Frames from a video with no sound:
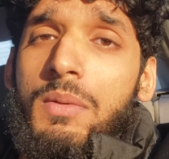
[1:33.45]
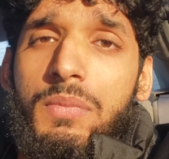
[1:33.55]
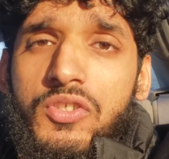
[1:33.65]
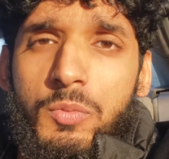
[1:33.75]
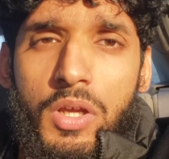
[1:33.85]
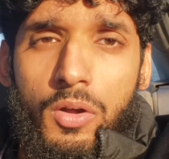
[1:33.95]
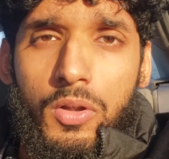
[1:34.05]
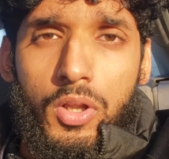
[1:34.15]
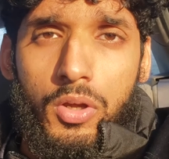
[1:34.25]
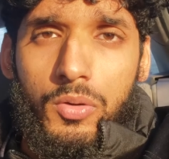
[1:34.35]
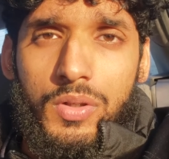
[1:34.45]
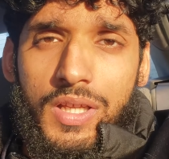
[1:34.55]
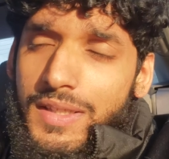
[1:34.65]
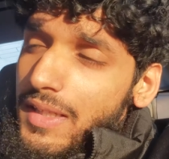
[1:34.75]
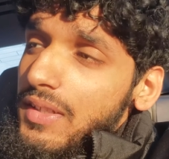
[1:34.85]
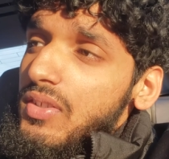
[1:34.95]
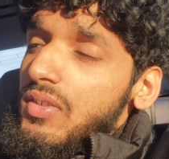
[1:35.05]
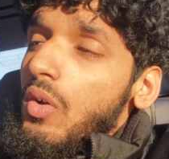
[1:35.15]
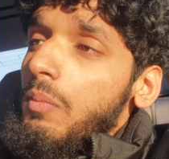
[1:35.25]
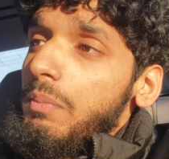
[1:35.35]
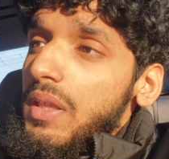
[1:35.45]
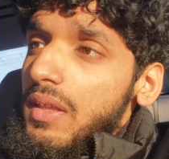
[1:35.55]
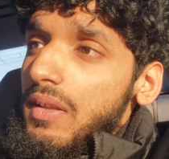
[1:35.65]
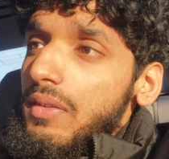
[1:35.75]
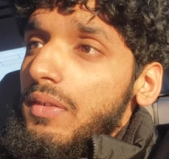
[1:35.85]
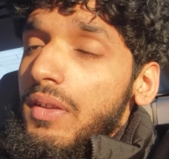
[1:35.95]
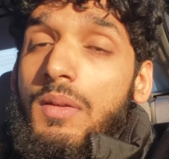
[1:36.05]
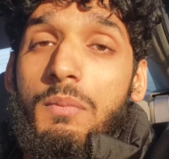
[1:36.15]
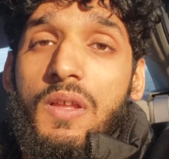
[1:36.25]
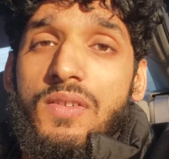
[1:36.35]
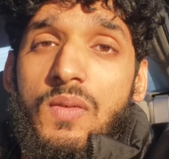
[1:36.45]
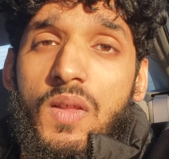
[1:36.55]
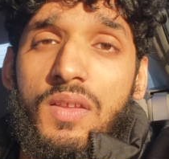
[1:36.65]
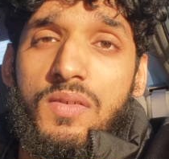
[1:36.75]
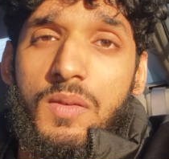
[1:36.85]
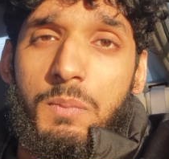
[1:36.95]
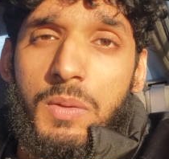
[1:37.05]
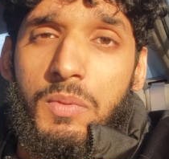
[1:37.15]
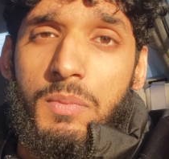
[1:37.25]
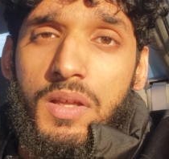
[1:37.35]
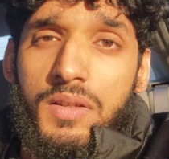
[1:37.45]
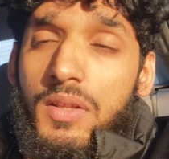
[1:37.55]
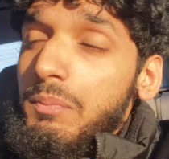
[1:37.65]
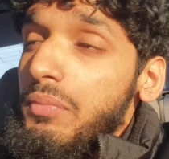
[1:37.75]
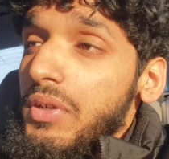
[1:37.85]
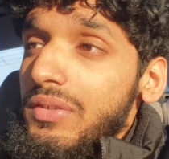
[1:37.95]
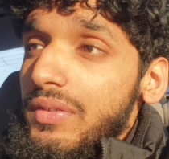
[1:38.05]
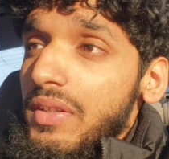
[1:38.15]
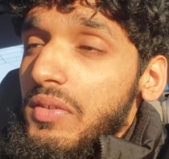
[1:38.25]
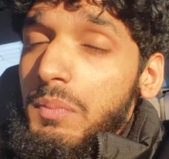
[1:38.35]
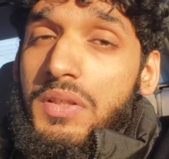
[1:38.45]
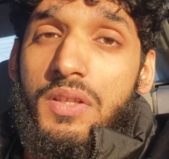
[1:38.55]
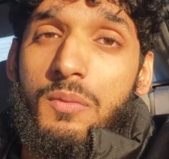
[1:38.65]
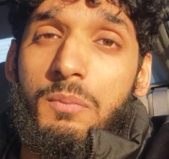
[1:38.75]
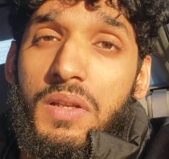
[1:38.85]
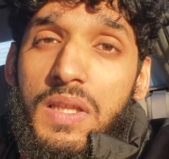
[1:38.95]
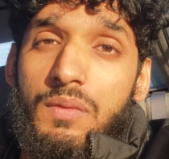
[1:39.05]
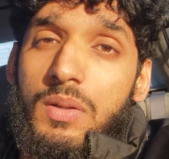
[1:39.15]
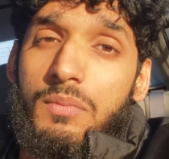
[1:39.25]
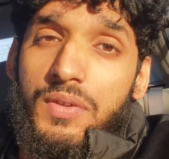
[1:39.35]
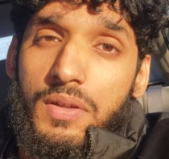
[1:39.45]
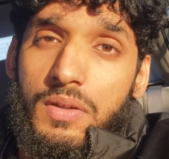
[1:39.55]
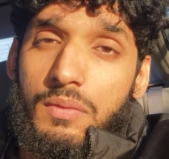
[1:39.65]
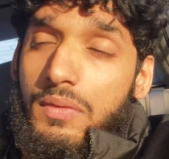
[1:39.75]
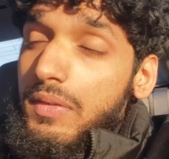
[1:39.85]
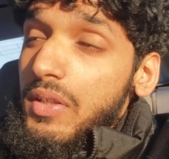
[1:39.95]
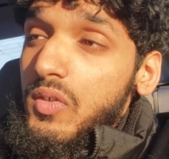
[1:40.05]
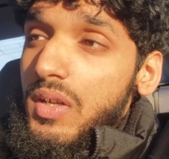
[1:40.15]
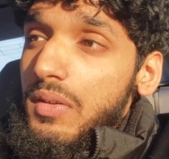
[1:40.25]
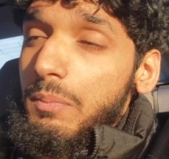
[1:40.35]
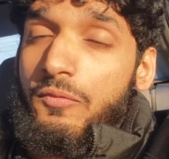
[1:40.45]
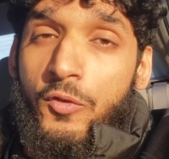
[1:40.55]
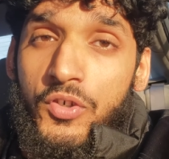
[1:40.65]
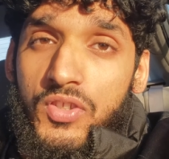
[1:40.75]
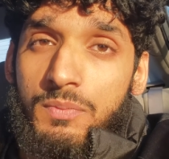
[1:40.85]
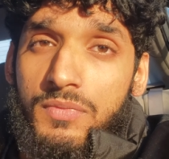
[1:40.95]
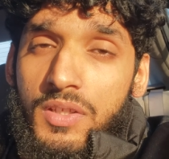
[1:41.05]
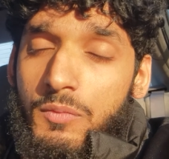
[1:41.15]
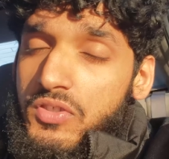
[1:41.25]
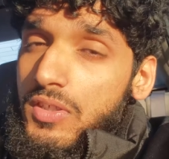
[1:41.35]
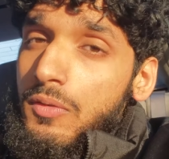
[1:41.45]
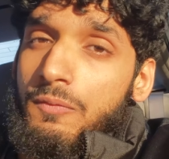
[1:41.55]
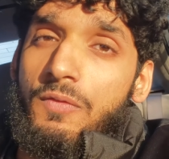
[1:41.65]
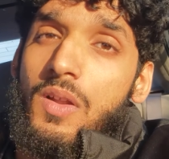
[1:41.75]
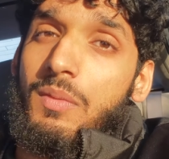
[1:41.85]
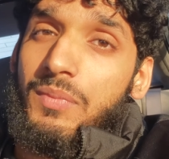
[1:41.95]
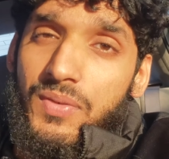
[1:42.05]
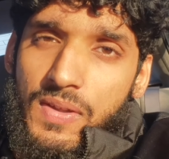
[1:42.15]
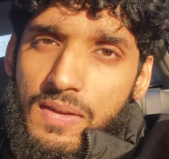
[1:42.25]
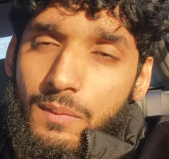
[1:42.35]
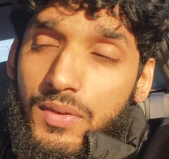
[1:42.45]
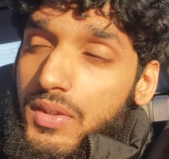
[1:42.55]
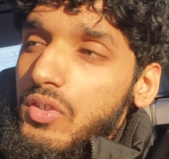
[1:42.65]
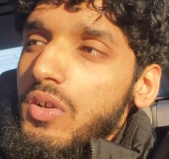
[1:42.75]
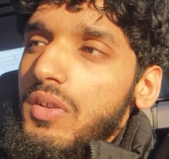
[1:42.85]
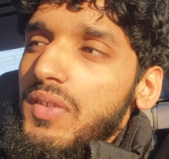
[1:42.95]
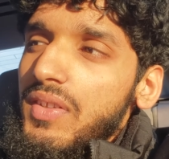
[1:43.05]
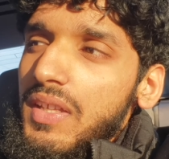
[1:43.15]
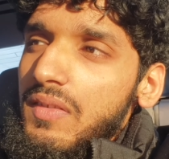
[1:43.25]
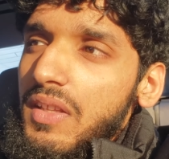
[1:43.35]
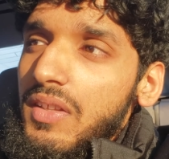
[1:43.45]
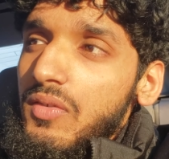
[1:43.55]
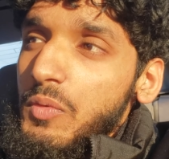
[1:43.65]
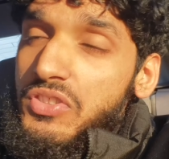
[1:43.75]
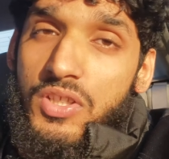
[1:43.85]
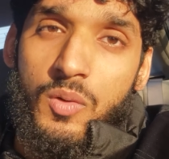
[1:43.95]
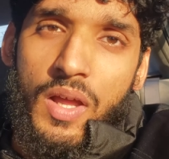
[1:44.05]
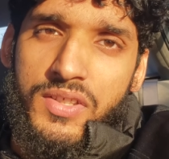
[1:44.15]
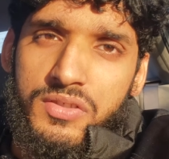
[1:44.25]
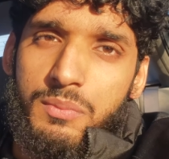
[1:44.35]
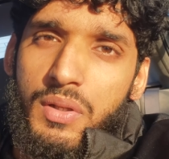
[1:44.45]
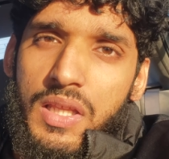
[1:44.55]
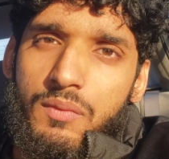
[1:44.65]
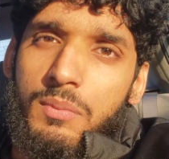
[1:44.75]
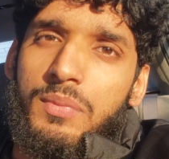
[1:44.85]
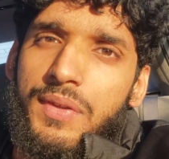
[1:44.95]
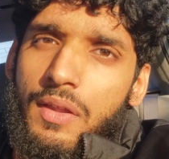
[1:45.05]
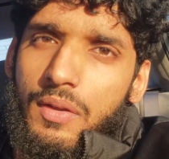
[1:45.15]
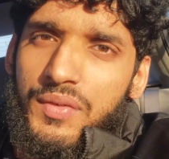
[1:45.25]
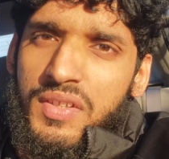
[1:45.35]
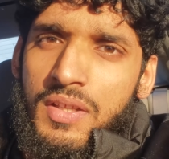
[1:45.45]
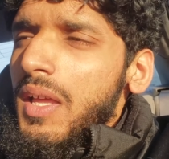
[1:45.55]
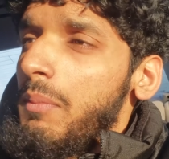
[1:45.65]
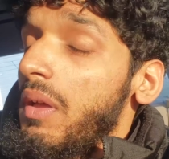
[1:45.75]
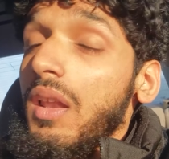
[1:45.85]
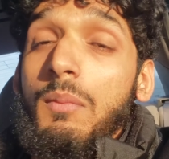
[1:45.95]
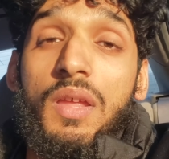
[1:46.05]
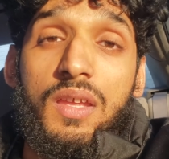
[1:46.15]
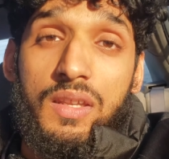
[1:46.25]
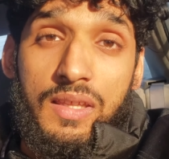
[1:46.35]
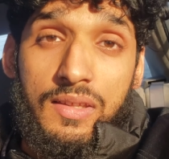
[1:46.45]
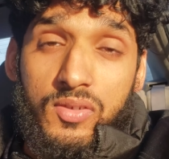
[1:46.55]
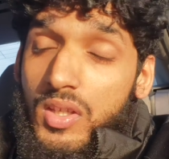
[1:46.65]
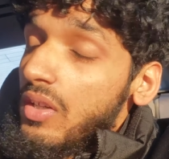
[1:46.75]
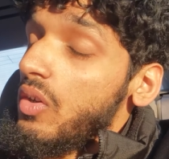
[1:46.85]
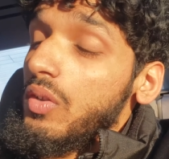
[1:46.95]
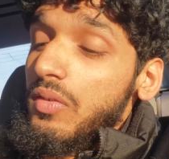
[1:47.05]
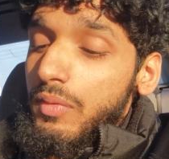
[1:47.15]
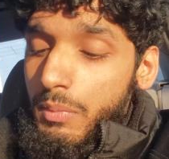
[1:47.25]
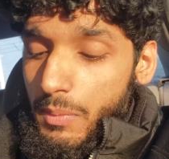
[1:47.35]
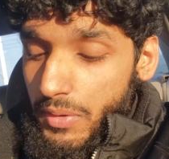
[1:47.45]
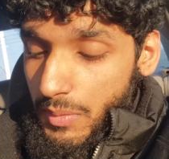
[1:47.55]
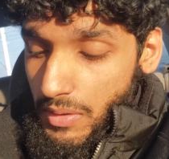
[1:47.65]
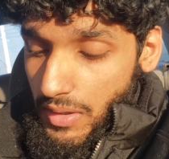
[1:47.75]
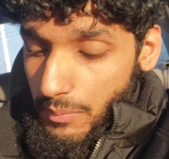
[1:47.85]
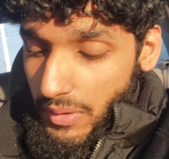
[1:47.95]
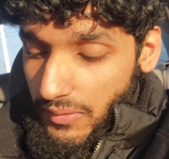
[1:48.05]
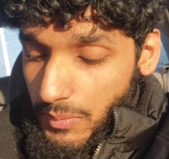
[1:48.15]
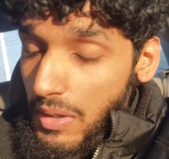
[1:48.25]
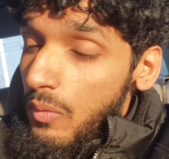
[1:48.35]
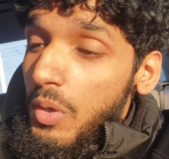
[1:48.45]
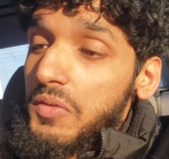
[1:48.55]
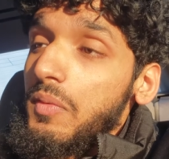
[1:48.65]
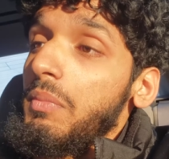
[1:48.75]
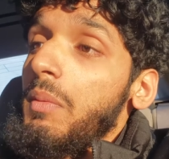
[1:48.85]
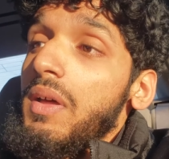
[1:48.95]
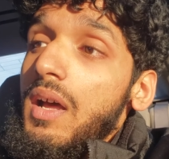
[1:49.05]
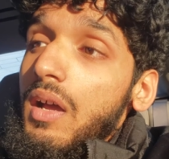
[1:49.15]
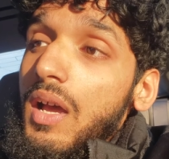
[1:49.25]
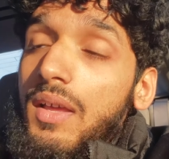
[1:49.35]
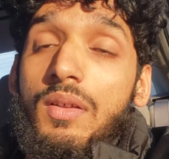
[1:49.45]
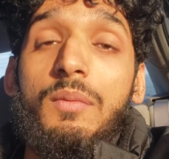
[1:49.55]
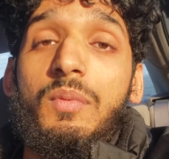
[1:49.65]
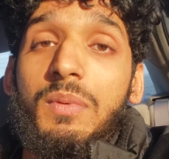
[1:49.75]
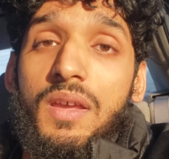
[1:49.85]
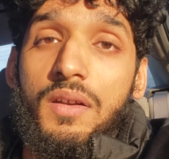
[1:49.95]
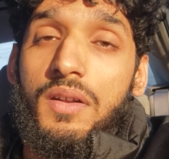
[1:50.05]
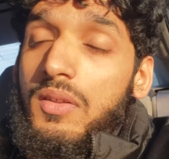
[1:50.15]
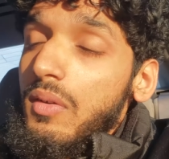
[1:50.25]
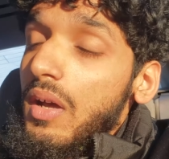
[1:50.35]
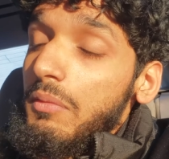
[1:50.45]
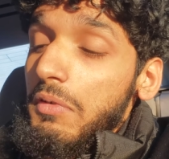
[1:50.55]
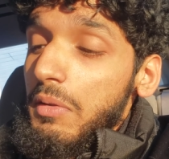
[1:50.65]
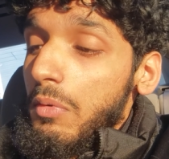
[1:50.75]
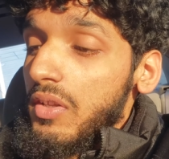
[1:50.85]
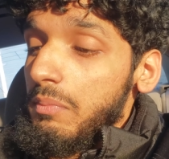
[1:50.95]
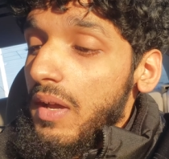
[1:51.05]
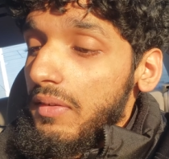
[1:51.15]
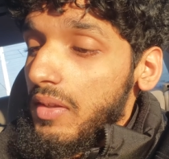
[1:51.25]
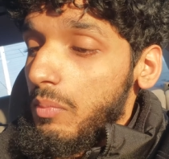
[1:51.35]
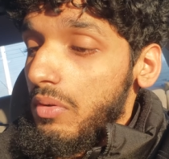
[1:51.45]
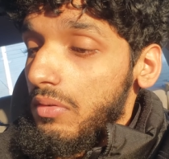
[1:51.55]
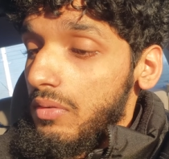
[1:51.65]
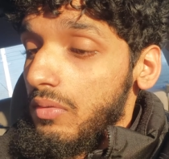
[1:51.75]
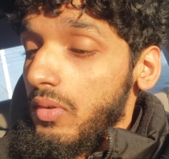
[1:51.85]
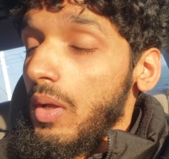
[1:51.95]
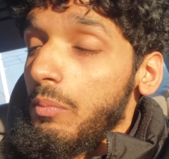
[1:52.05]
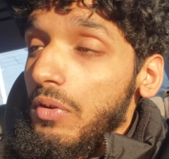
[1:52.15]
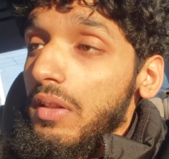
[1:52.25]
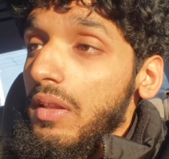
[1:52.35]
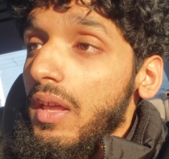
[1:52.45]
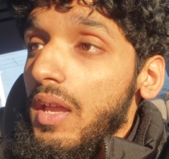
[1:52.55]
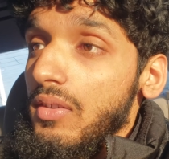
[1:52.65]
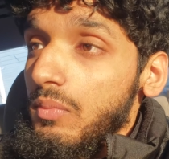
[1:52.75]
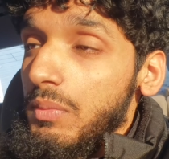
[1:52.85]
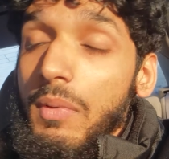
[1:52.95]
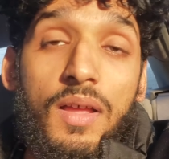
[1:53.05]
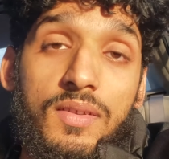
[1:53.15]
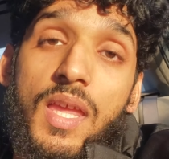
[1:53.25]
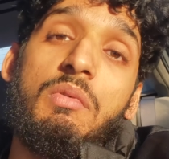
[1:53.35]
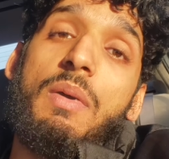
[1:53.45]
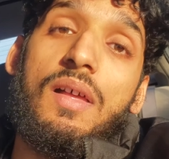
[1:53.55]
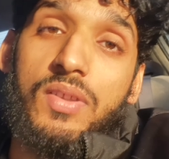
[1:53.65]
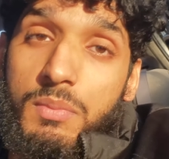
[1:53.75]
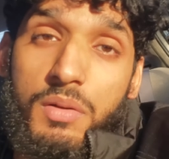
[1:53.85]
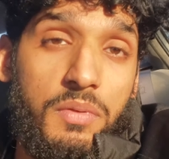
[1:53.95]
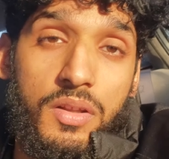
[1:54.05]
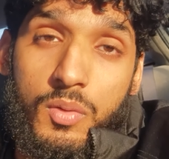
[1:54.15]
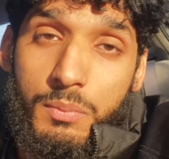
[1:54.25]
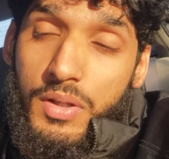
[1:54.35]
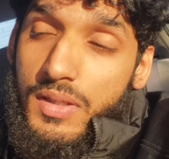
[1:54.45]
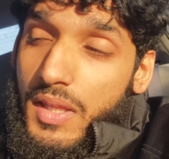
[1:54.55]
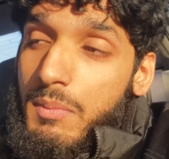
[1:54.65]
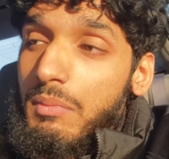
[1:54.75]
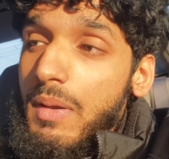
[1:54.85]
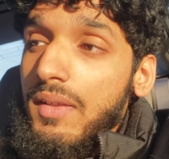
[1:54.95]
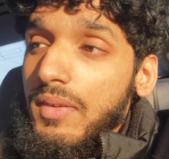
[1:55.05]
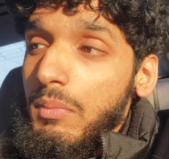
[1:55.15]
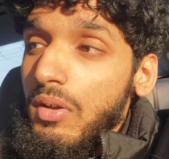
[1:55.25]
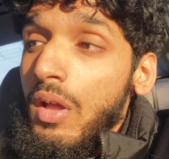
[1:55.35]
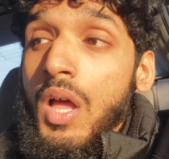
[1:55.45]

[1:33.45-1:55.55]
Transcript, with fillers: But we all know that this is all BS because the thing is, these people, man, they preach this, but they don't believe it themselves. They try to force something which they don't follow themselves, and they try to say things which they don't actually believe in themselves. And may Allah make it easier. You know, this football player, may Allah bless him. I don't watch football, man, guys. I'm from Canada. You know, I really watch basketball. You know, so I'm really engaged about the game of basketball. I really know about the game of basketball.